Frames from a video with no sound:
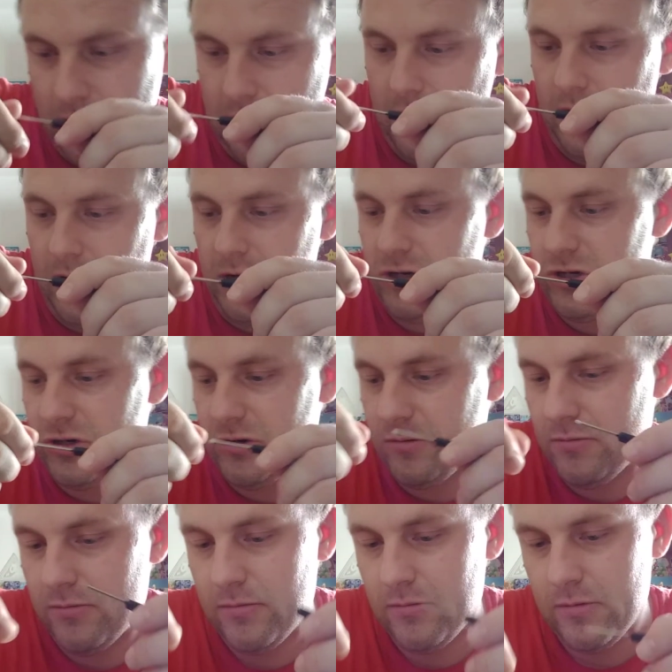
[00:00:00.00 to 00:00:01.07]
Ish.
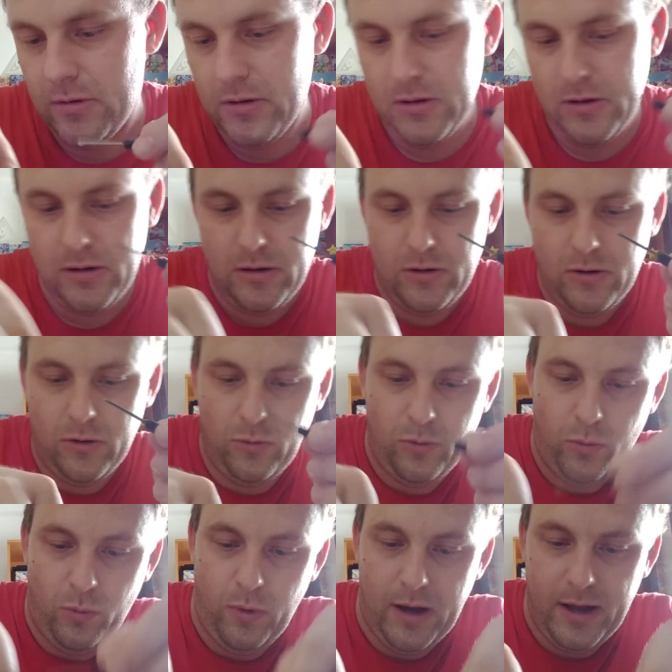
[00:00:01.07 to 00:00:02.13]
Not all
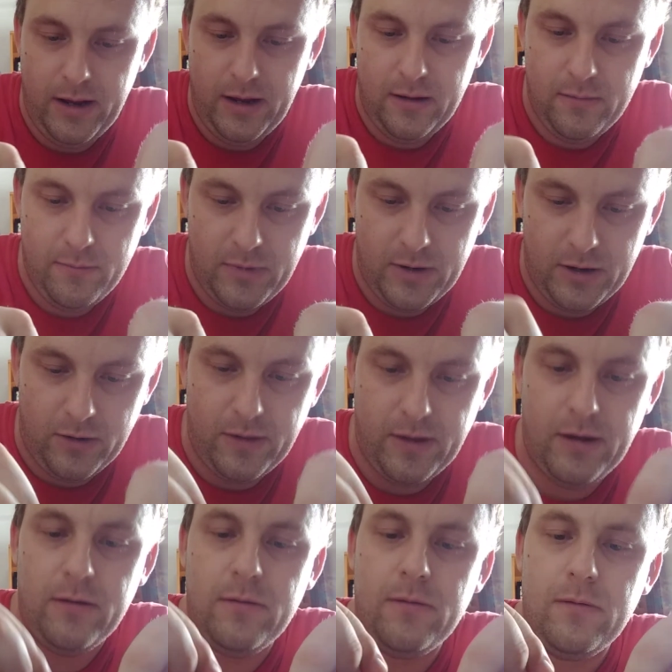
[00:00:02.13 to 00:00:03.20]
the way, but it got
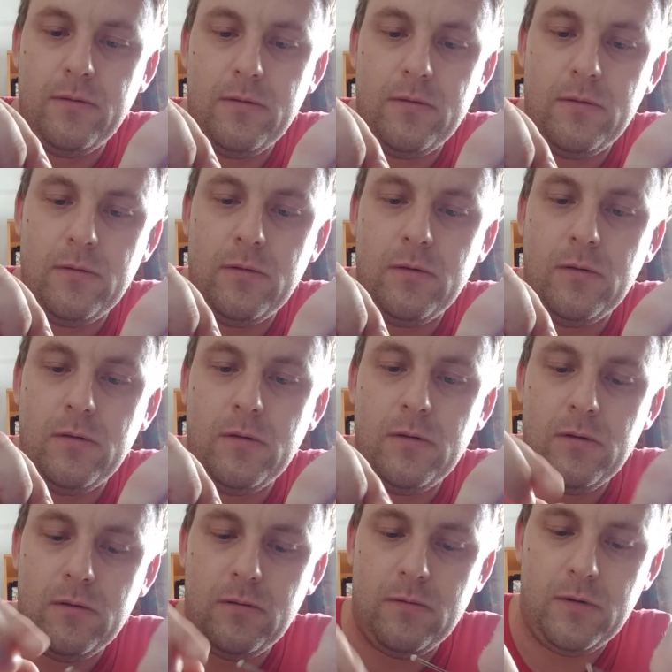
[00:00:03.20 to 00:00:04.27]
there.
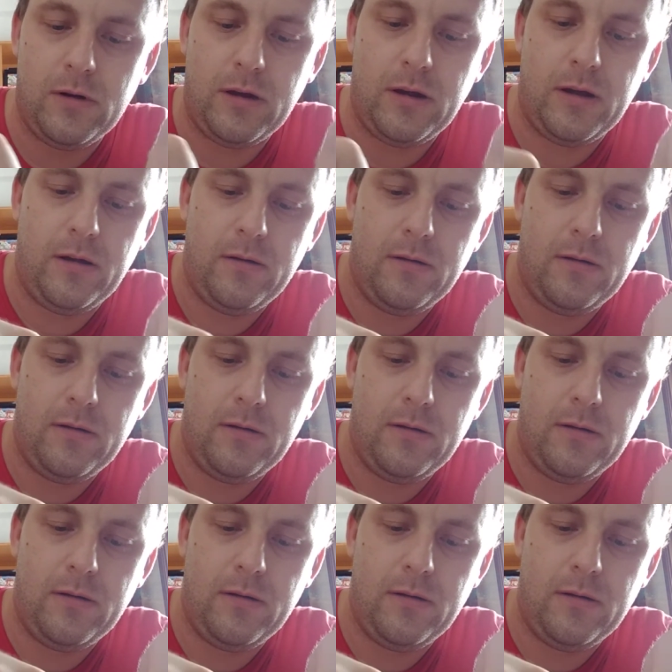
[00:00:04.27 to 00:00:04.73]
Right, okay.